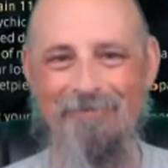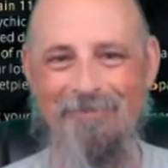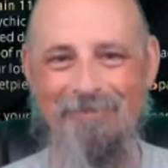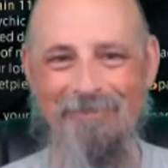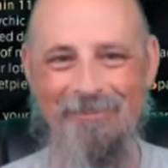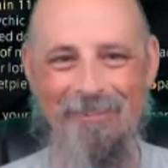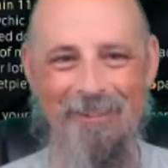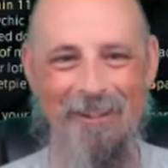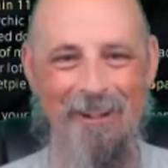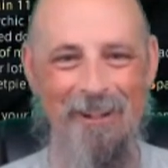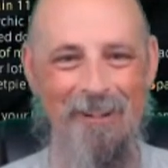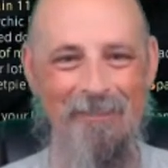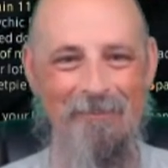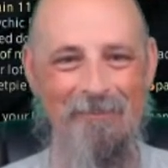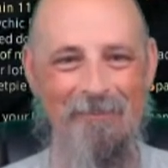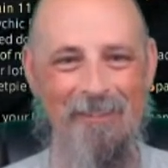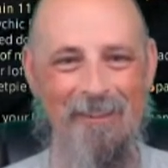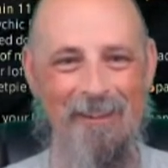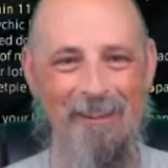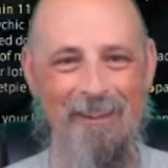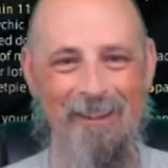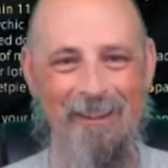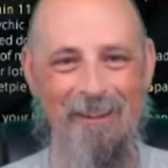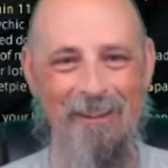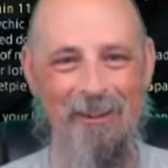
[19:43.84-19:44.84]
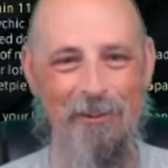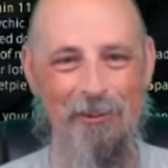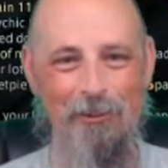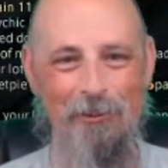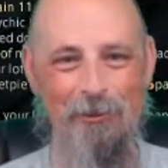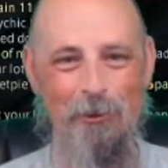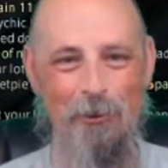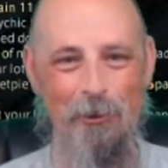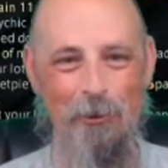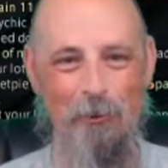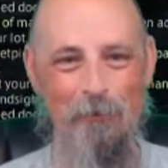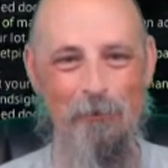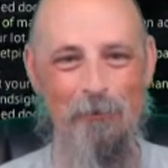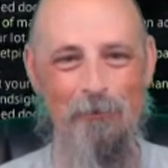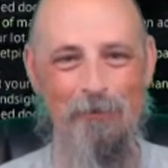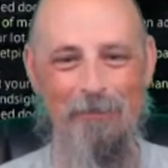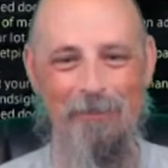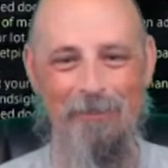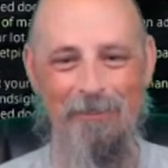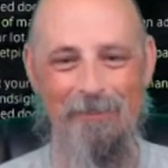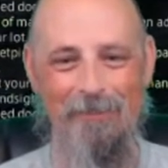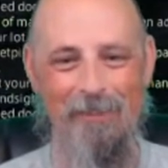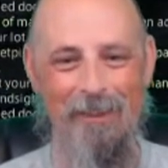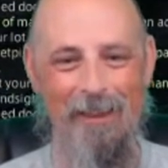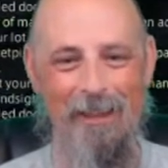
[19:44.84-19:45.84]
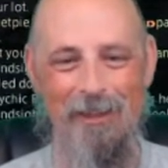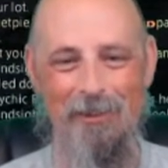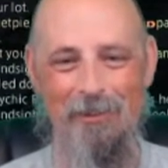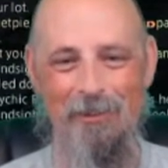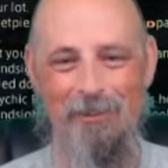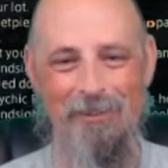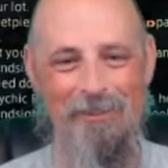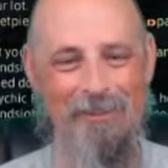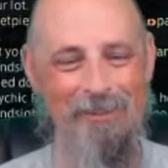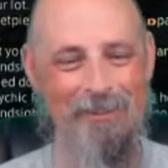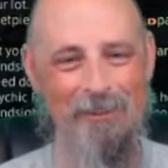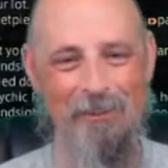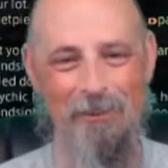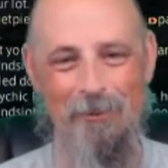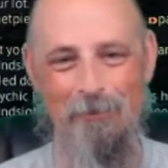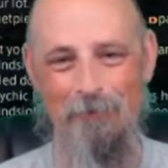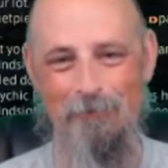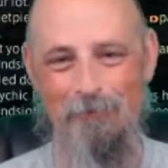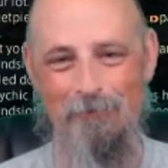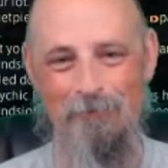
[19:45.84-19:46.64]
right? So that's, you know,